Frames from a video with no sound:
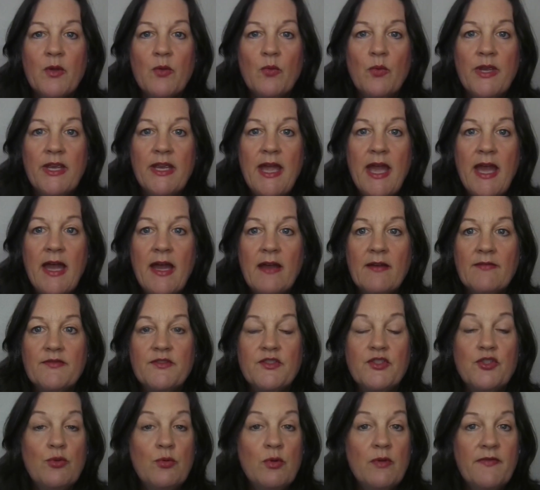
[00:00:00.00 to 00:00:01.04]
We have
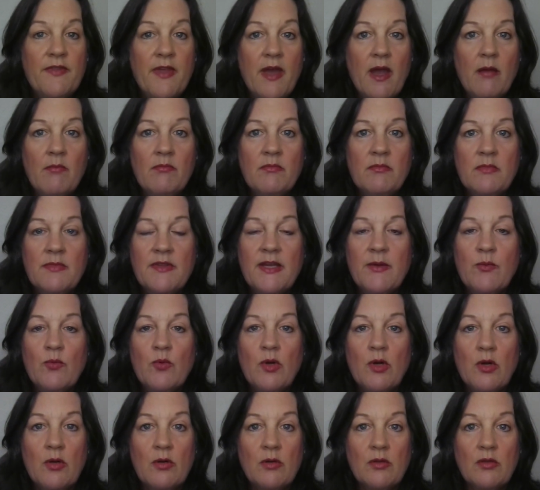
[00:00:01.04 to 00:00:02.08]
2 of them that
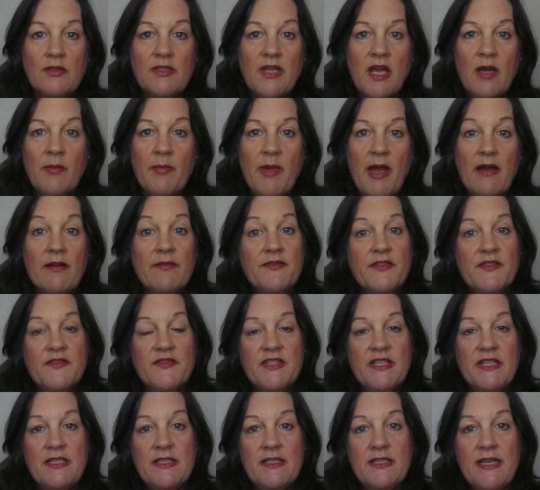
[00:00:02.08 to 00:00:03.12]
will hold about
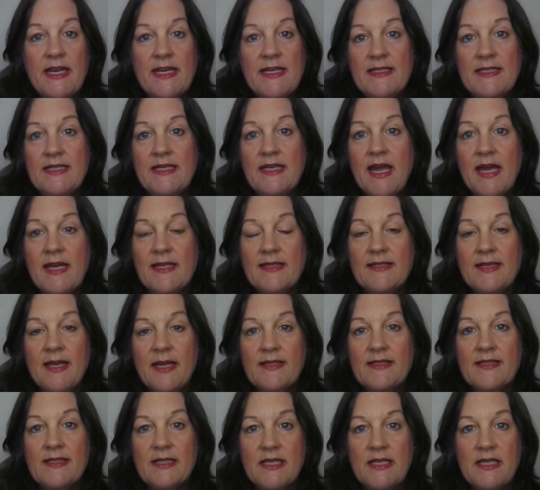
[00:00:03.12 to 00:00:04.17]
15 to 18
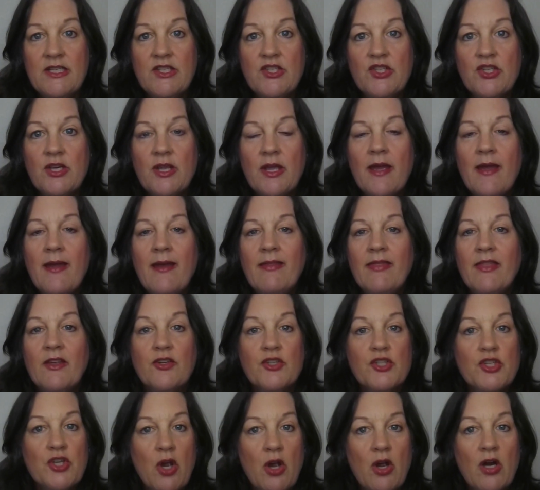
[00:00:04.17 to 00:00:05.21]
headsets each. They're
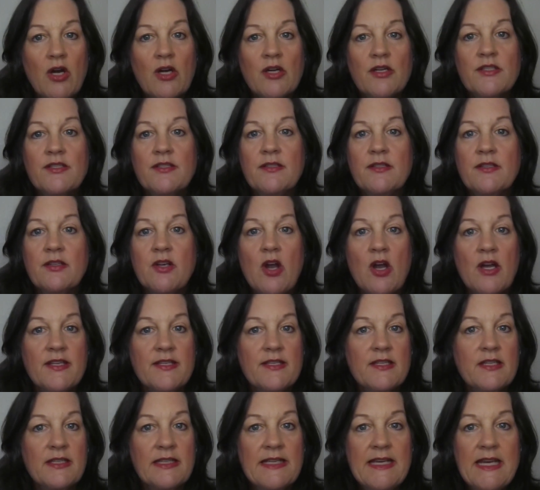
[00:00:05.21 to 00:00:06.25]
charged, they're
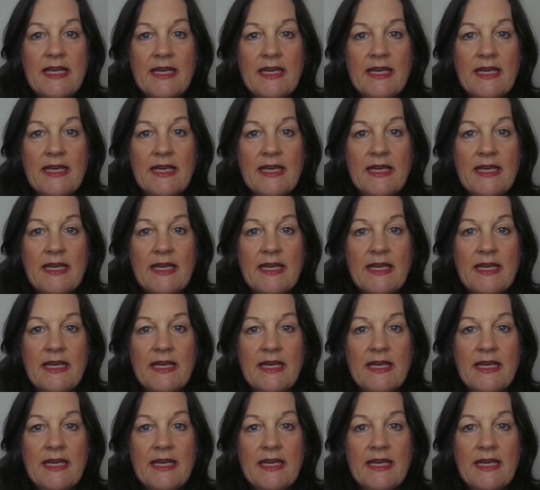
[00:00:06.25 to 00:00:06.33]
constantly